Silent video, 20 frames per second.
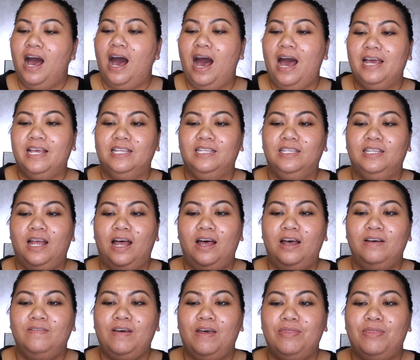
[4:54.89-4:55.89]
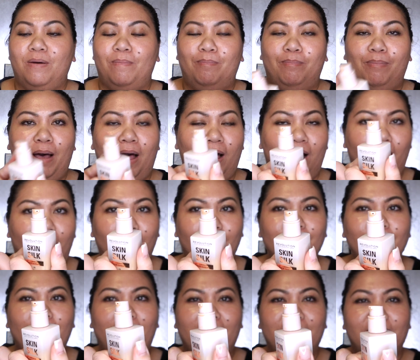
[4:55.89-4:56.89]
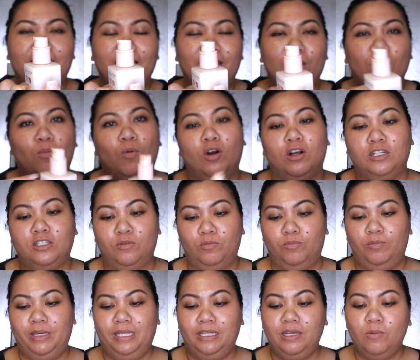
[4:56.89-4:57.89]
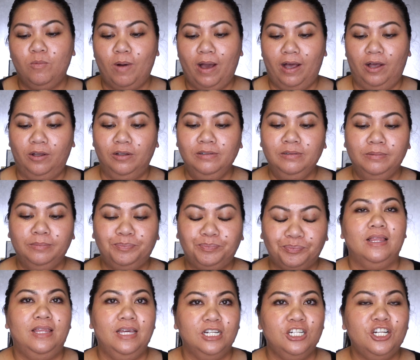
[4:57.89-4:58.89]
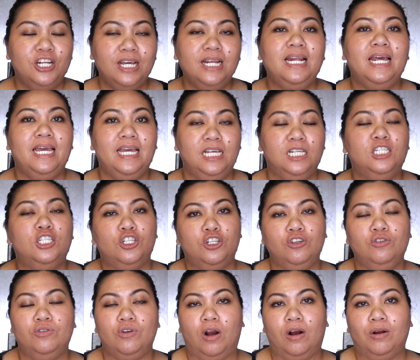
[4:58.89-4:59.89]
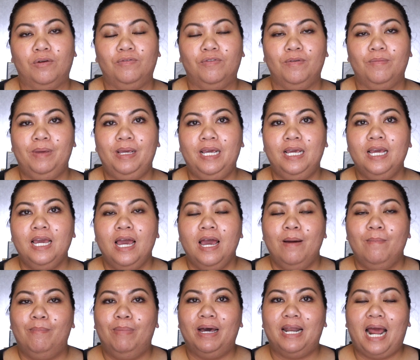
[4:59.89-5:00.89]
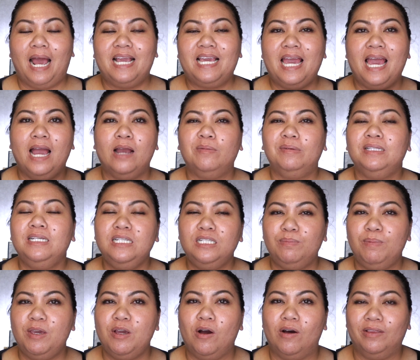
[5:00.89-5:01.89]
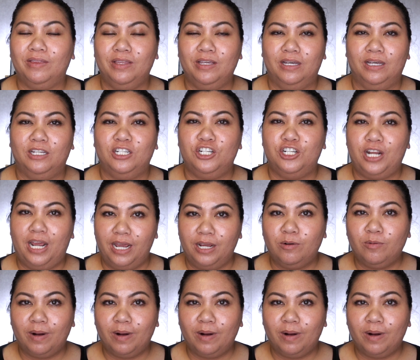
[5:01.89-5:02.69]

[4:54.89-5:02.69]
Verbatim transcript: I love the pump. I think it works really well. This shade is too dark for me, but I can't really speak on the shade